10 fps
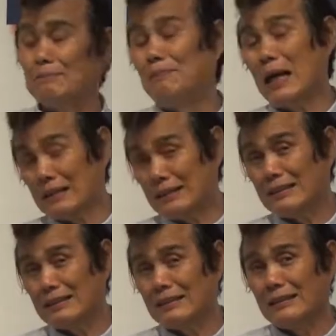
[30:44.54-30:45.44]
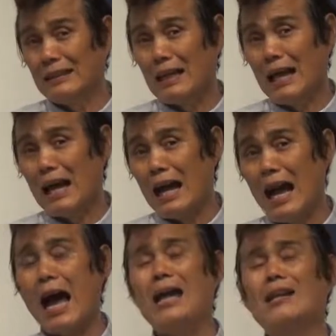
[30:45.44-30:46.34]
but
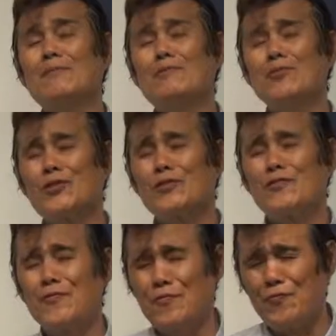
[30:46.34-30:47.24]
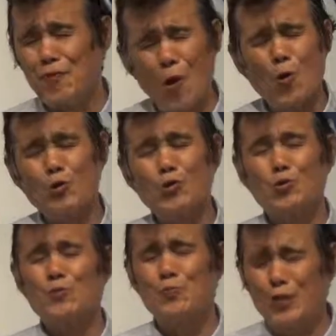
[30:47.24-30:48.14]
I am looking forward
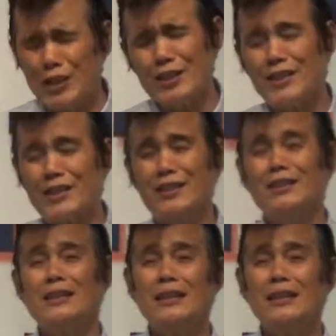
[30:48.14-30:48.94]
to preaching